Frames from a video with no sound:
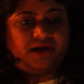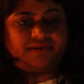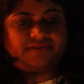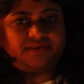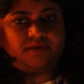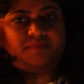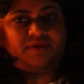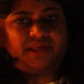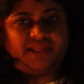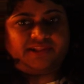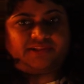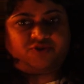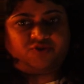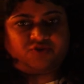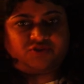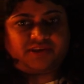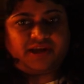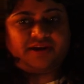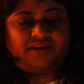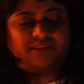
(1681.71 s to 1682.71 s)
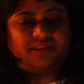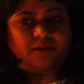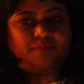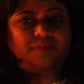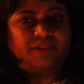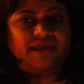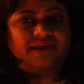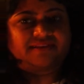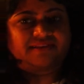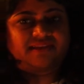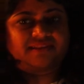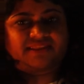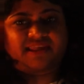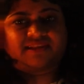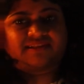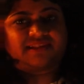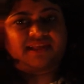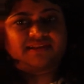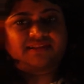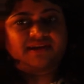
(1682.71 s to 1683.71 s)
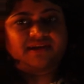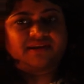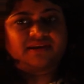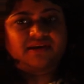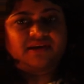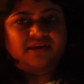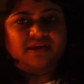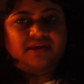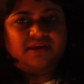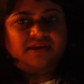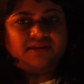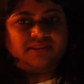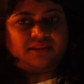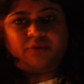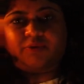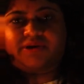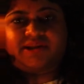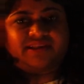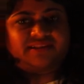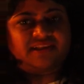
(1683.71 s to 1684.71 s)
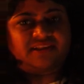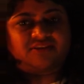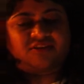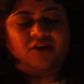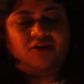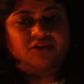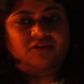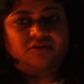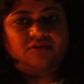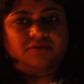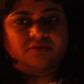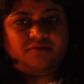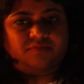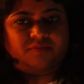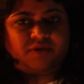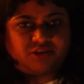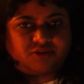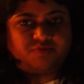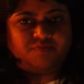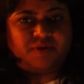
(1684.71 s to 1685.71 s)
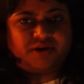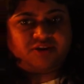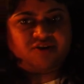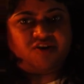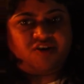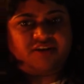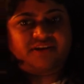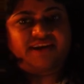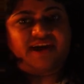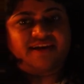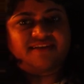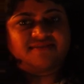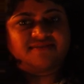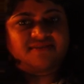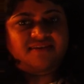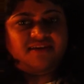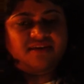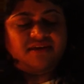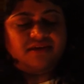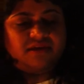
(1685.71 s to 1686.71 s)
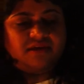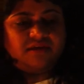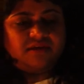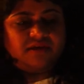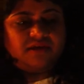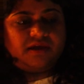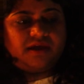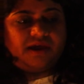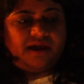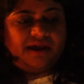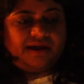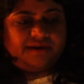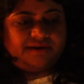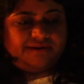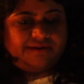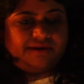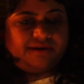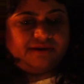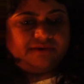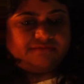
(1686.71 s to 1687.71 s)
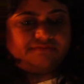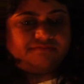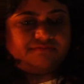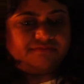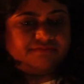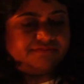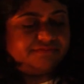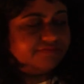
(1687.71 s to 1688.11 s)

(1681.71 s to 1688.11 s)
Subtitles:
ask somebody else to stand in their place and things like that. Nowadays, it's all much better organized. And